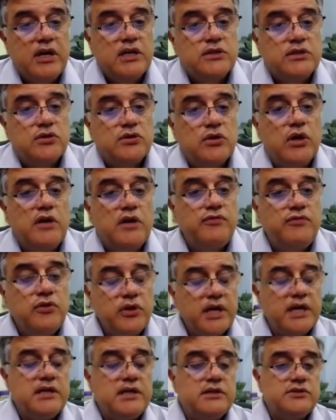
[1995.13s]
So if you
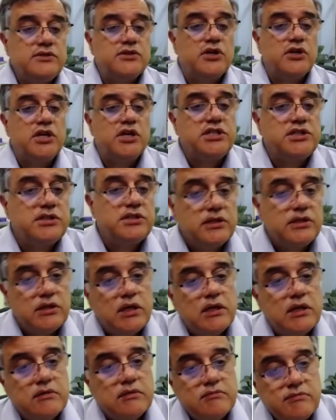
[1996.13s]
can search
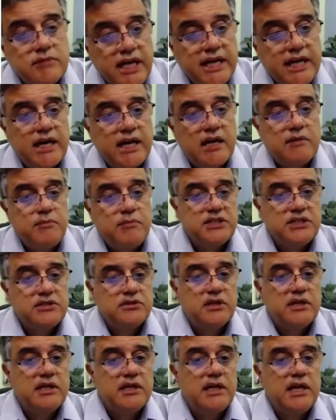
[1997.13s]
data based
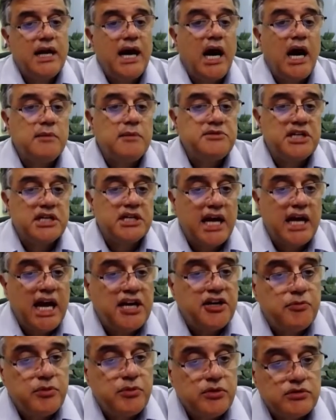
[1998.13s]
on object
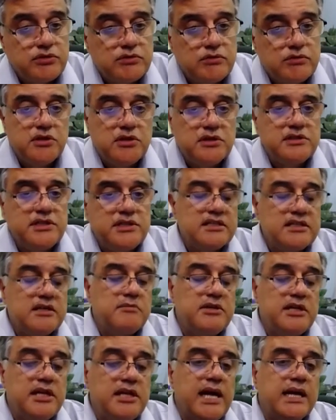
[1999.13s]
attributes, you can say
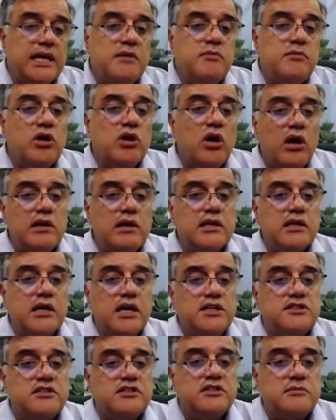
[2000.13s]
something like, give me all the
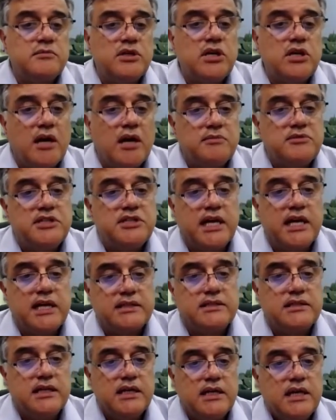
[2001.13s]
customer
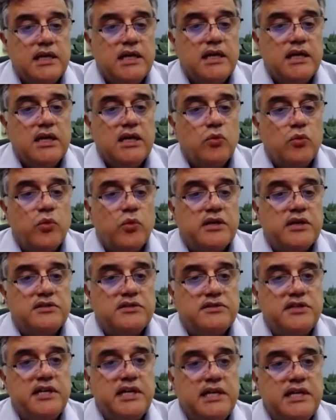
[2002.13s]
objects where the
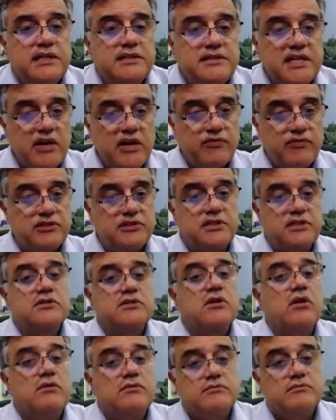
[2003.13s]
city is San
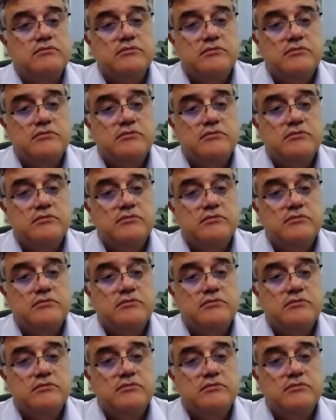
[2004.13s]
Francisco.